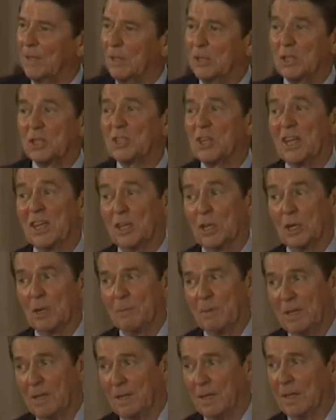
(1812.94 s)
just ain't going
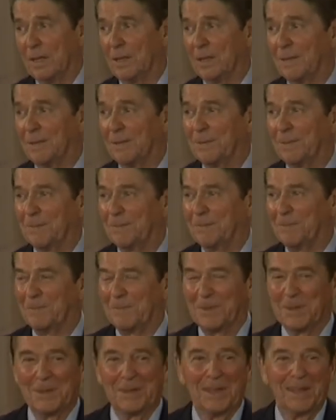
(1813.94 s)
to be none.
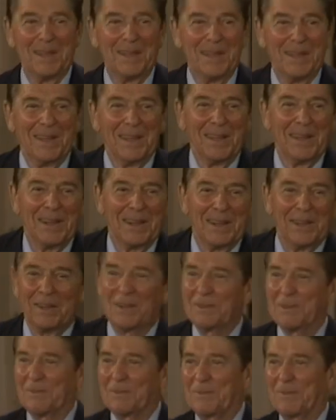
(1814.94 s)

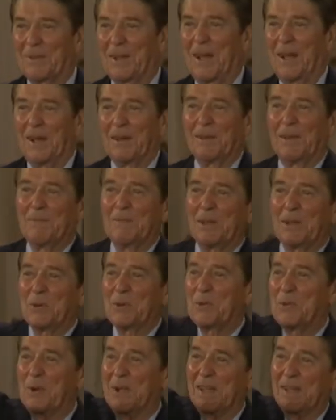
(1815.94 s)
Let me
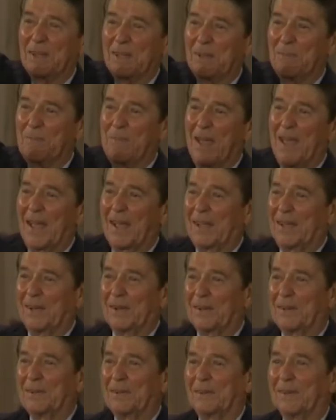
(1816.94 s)
go way into the back here.